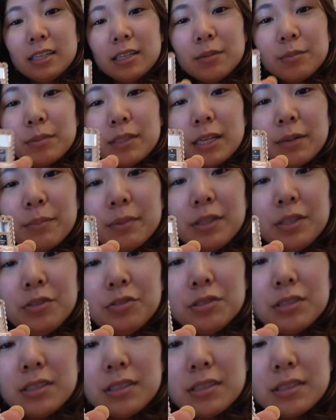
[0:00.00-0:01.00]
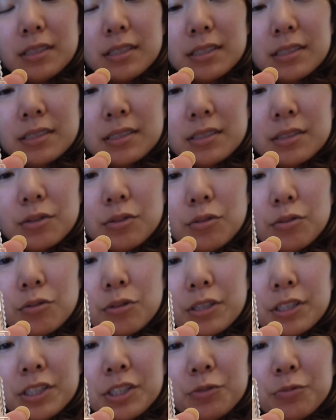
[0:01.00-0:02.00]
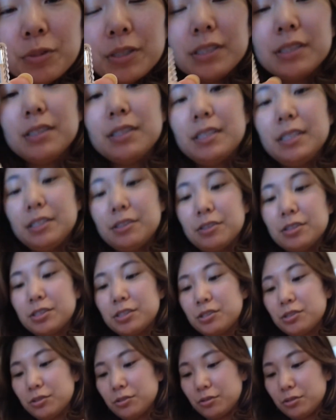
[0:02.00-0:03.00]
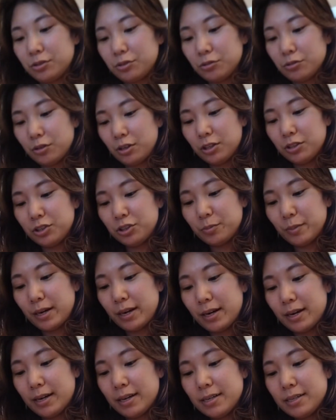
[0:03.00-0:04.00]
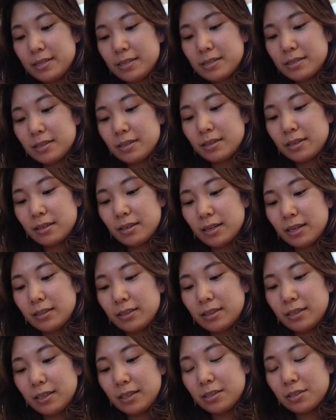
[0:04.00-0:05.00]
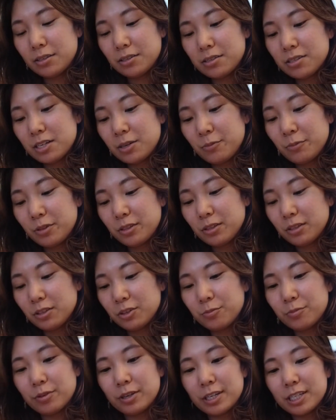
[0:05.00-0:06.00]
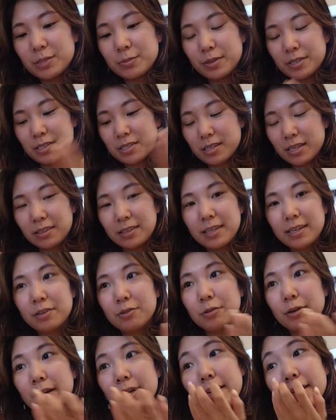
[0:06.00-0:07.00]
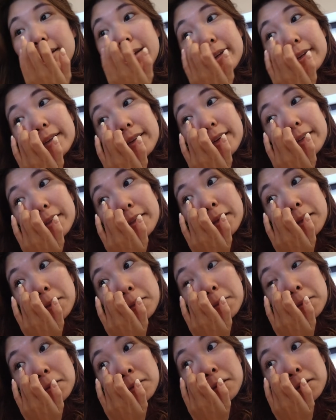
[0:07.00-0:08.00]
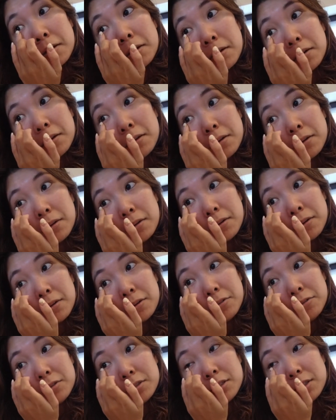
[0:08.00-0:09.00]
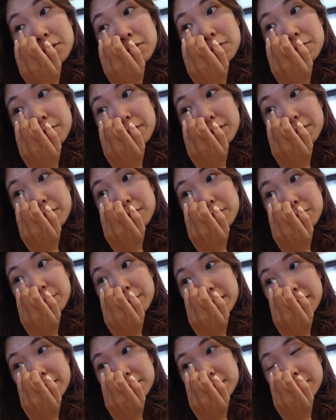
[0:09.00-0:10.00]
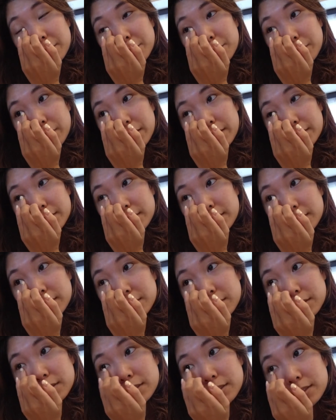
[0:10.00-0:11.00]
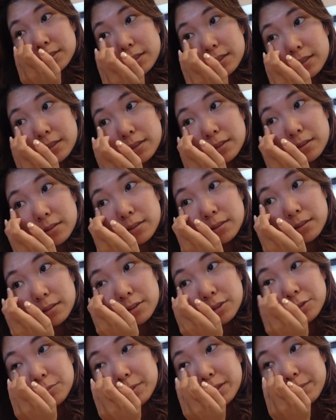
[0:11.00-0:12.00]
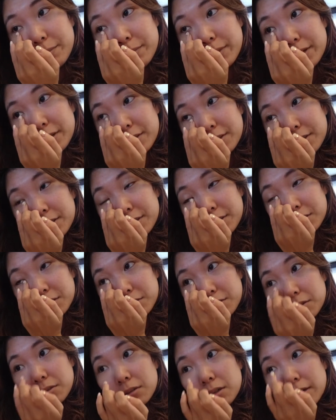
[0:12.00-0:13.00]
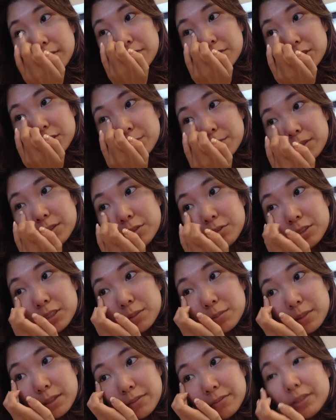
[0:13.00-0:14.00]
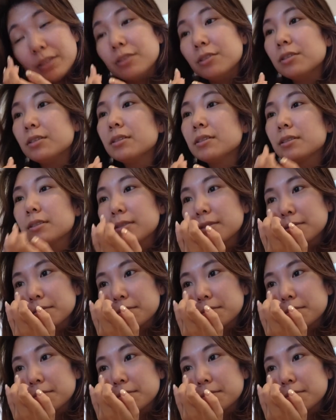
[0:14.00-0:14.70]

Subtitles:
but I've been using this orange one here to do under my eyes, and it does come with a little brush, but it's not that great, and I think using your finger makes it blend into the skin a little bit better, so I've just been using my fingers.